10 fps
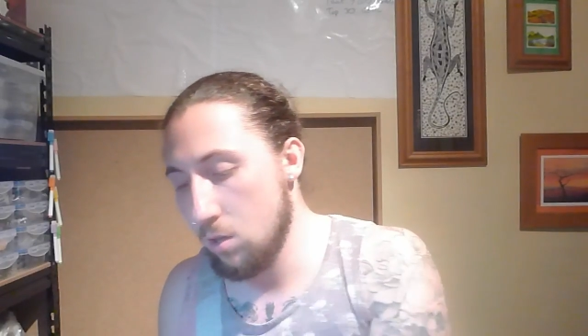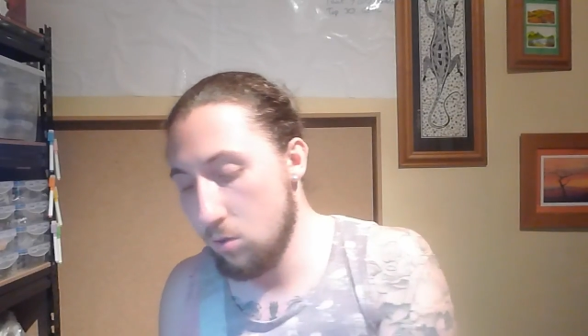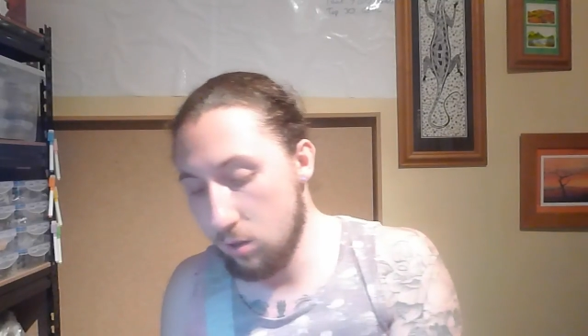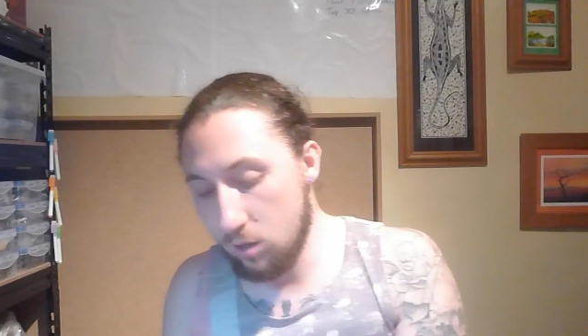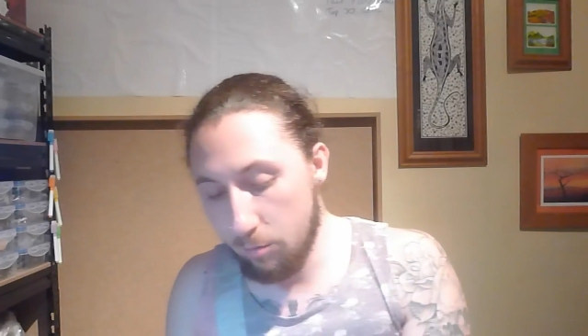
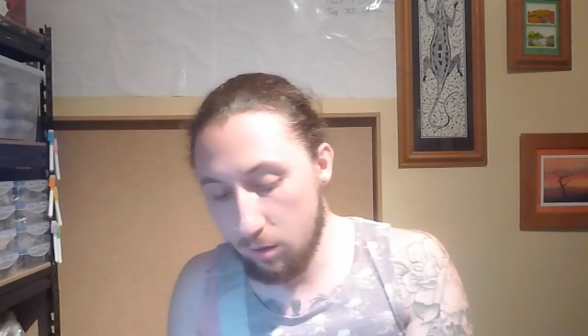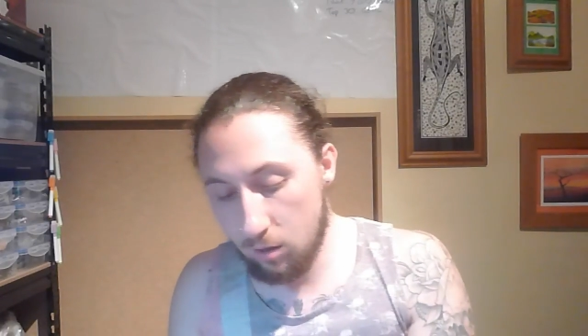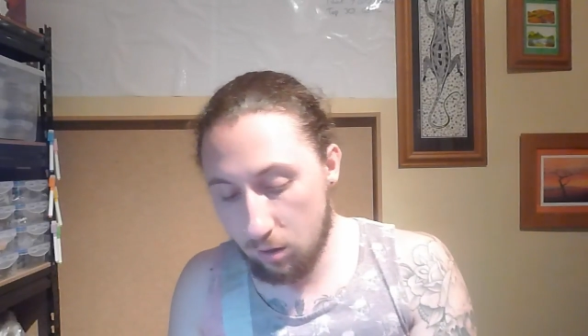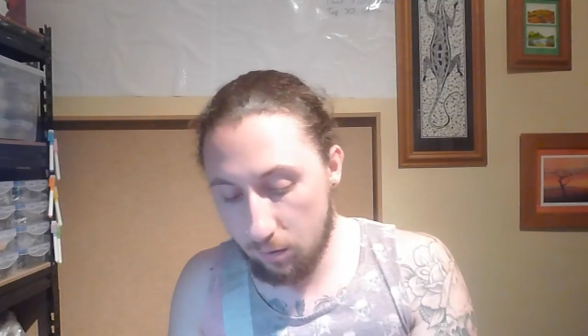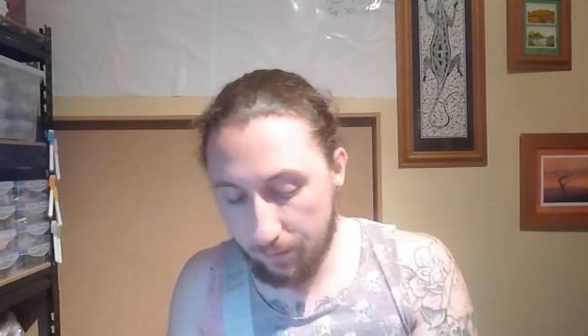tried to come
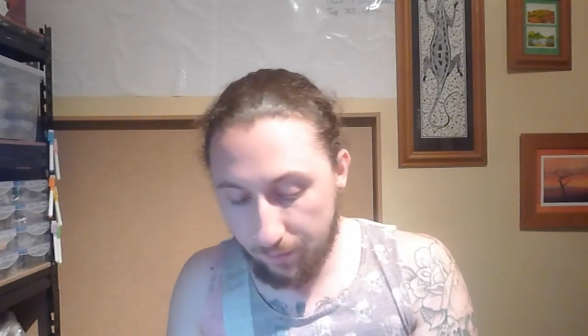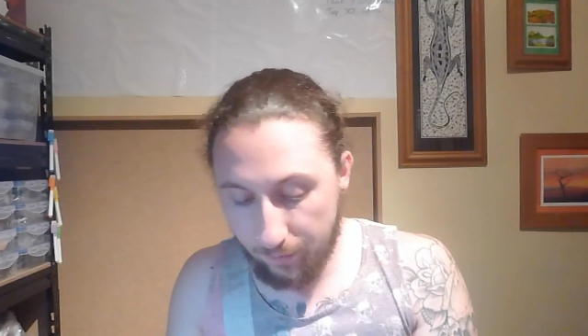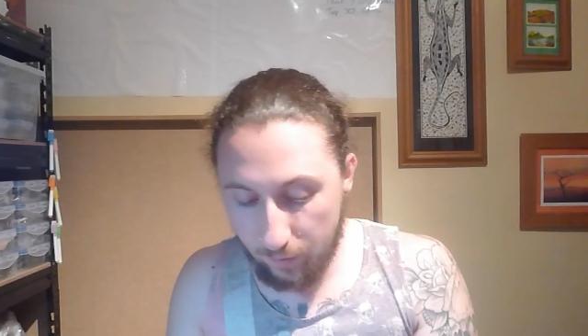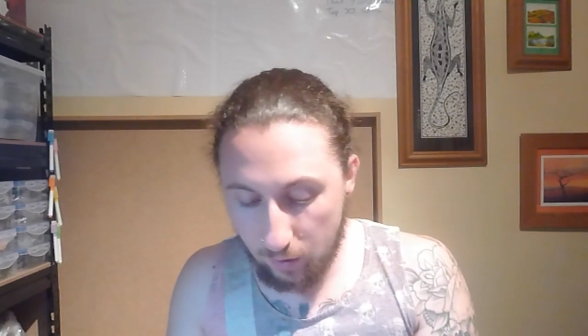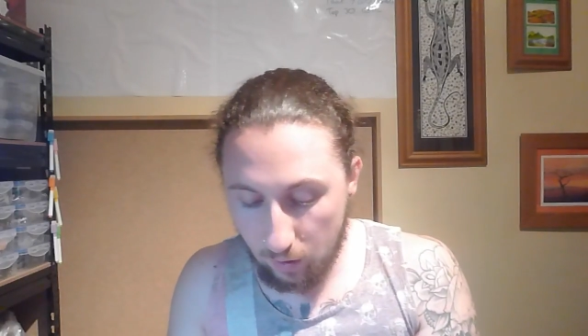back,
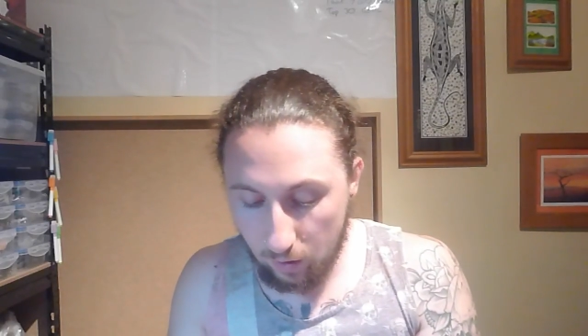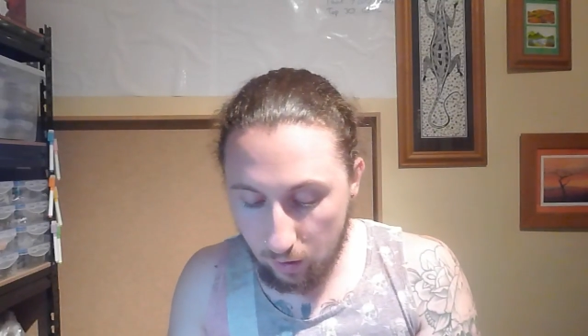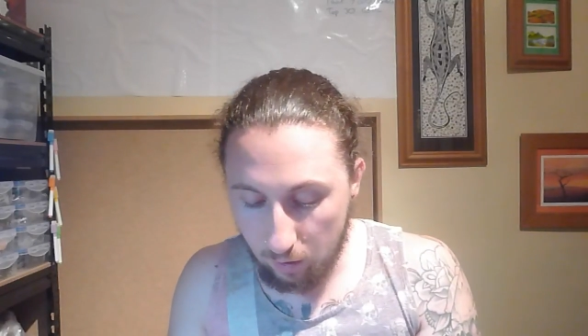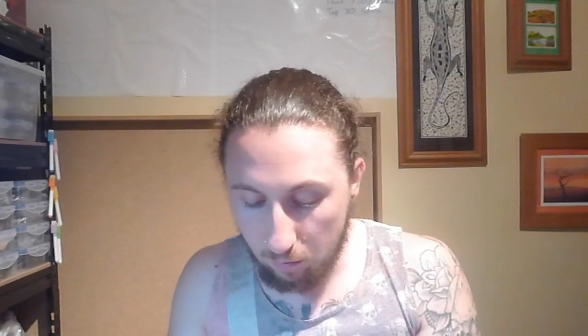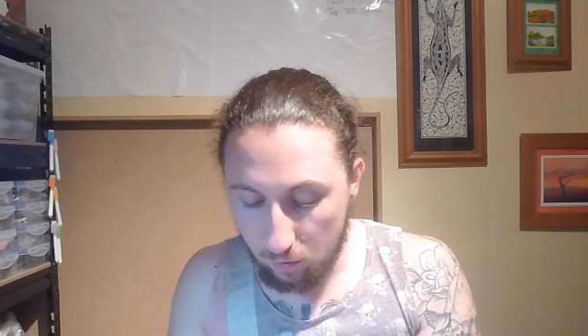
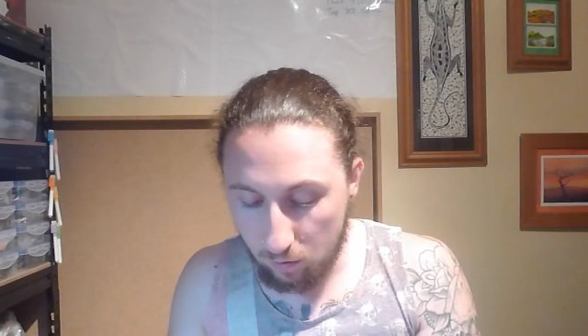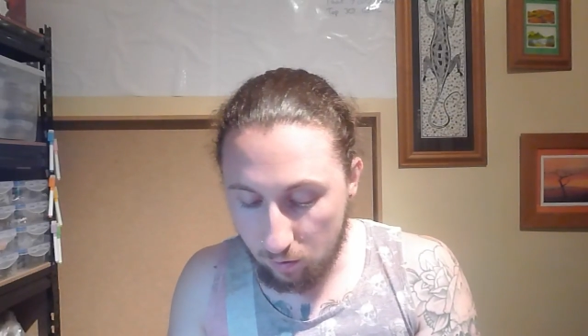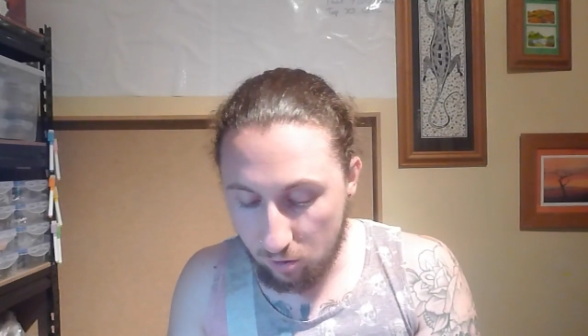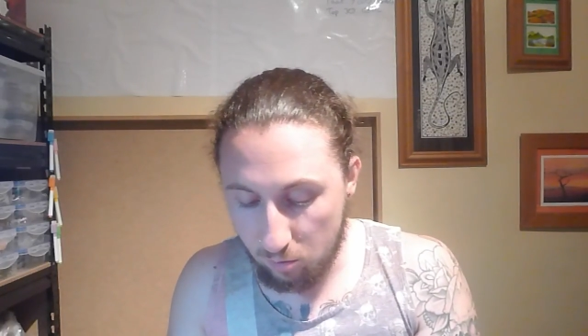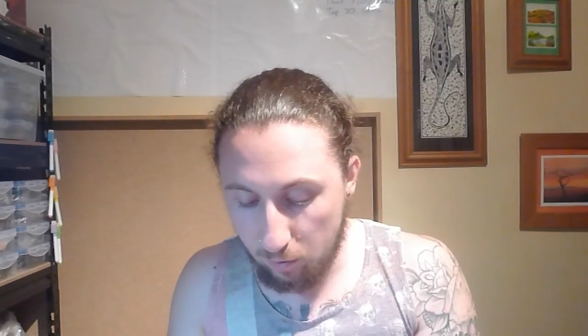so I
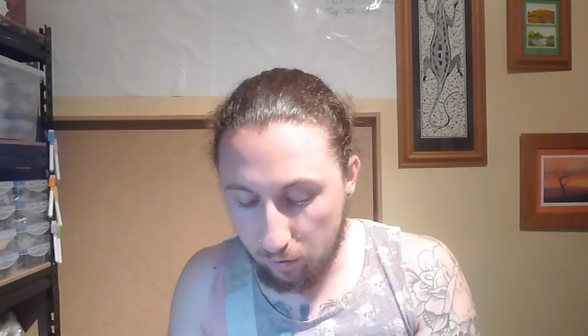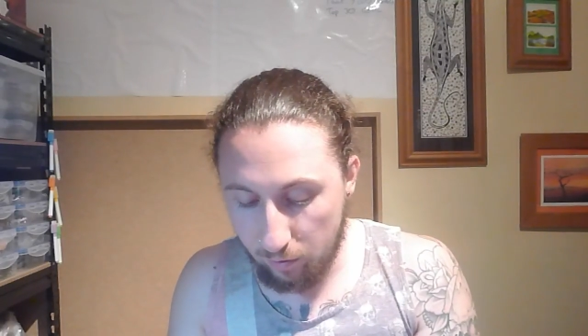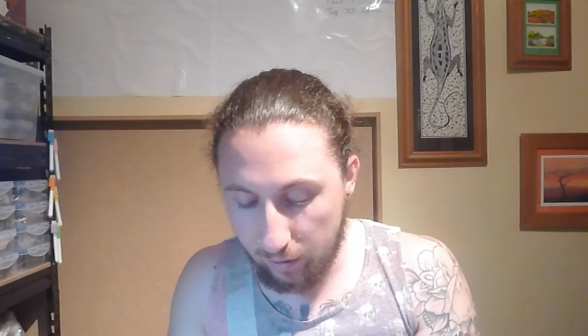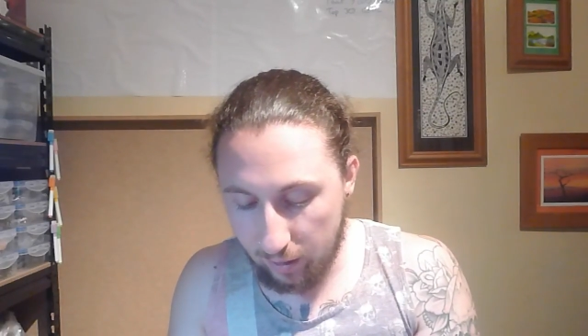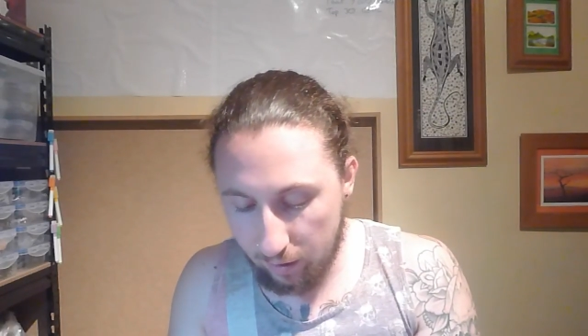just blew it
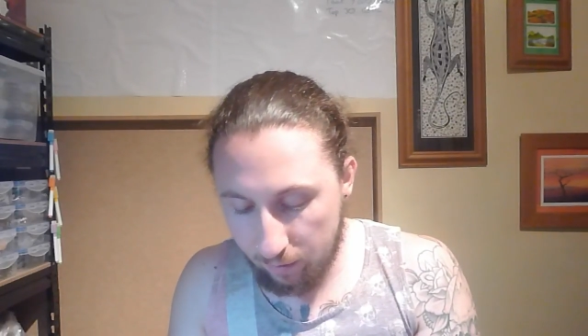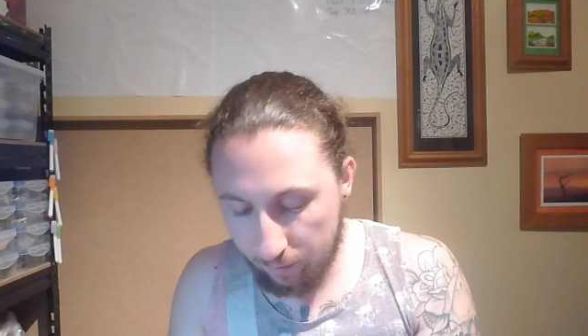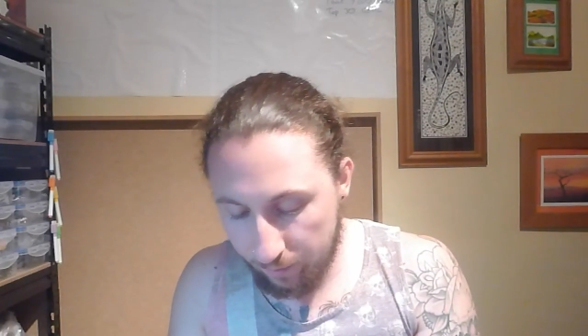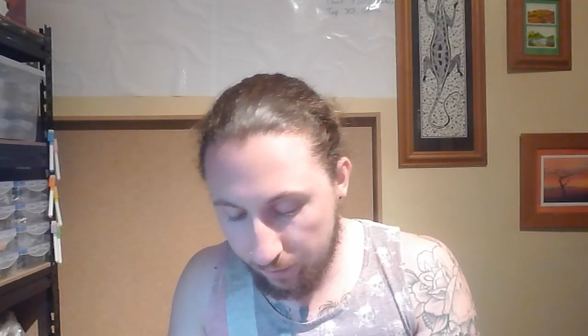away again.